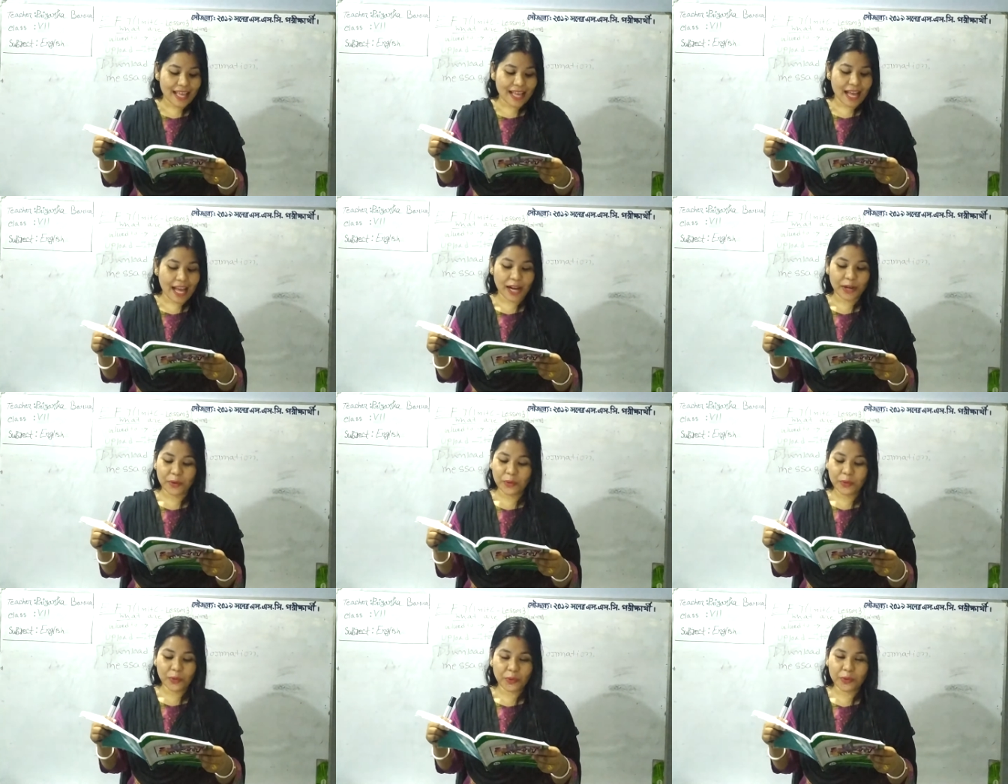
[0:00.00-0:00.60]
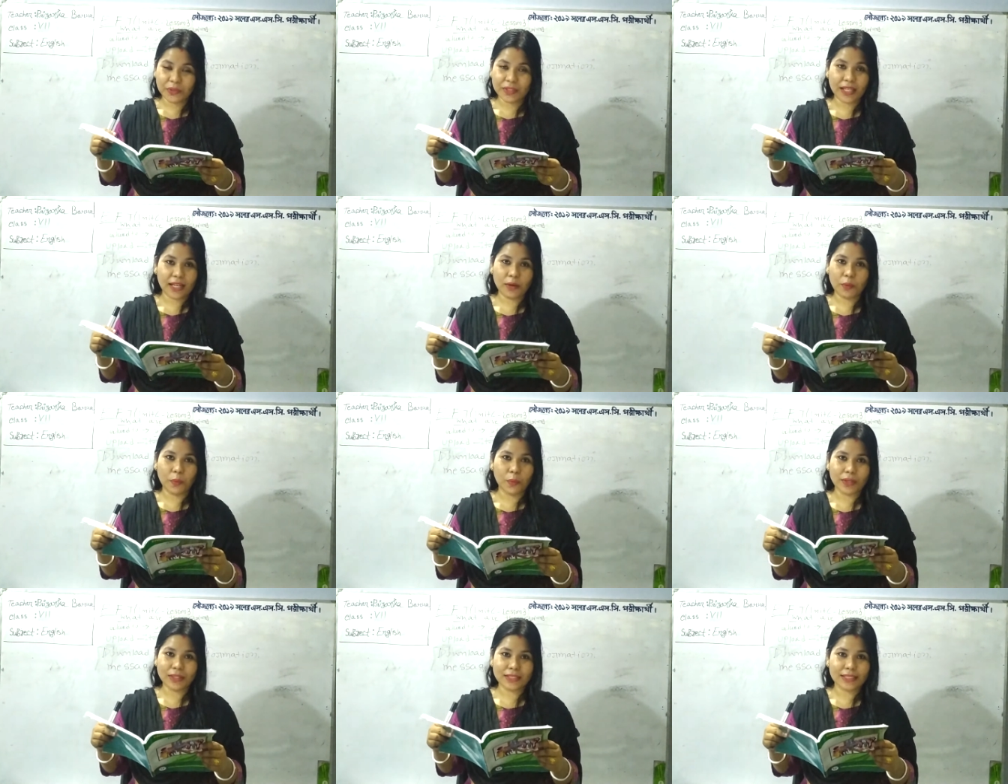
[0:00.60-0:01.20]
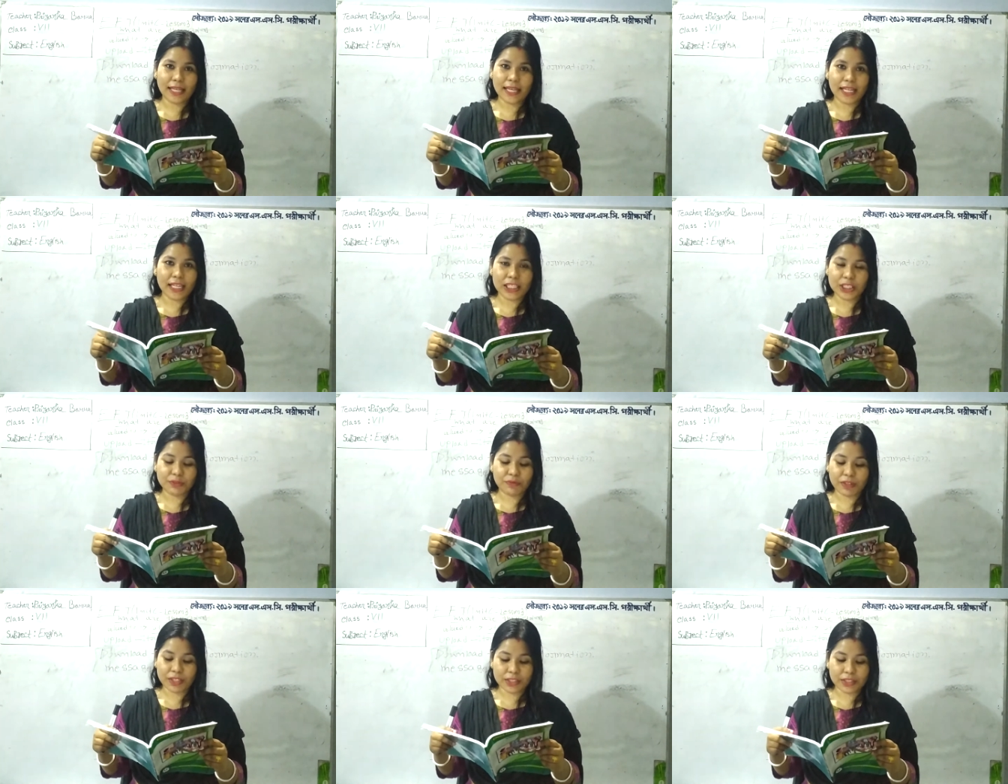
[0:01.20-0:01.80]
I don't know what's the
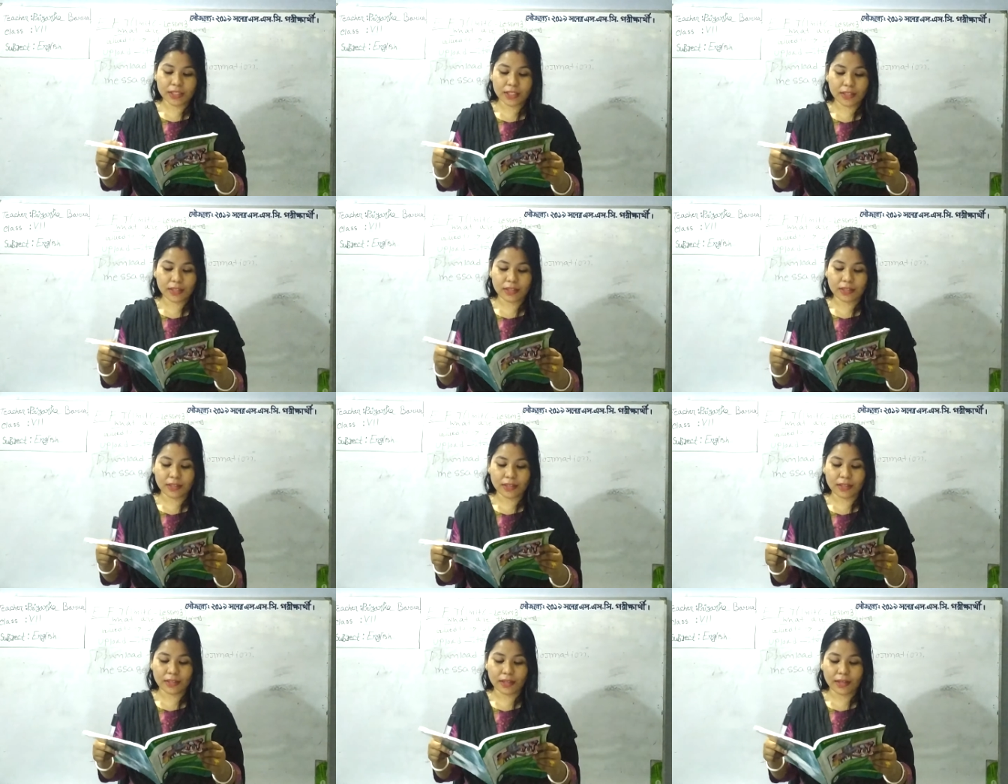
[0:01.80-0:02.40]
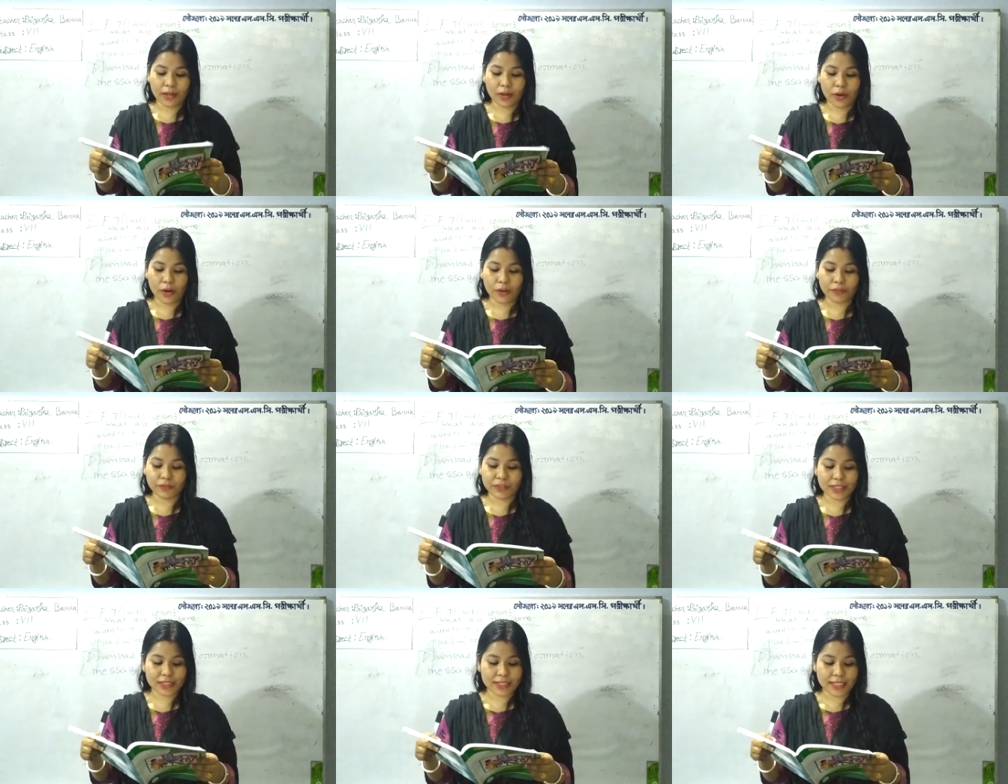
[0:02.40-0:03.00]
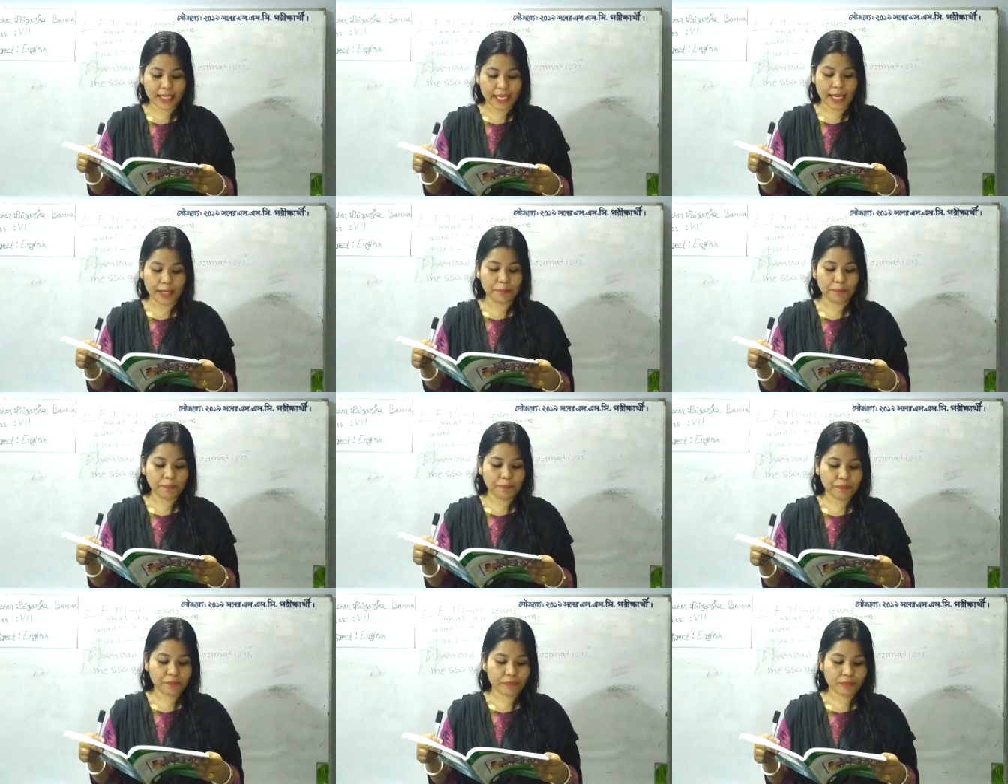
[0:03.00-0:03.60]
English version of this
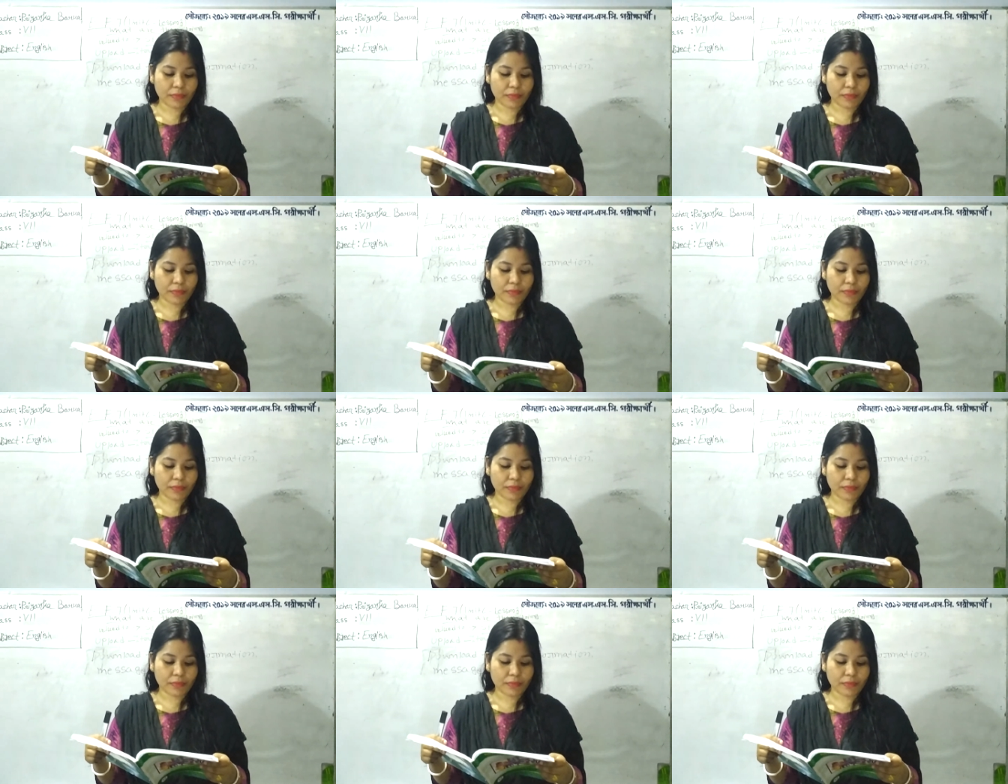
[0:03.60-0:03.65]
game.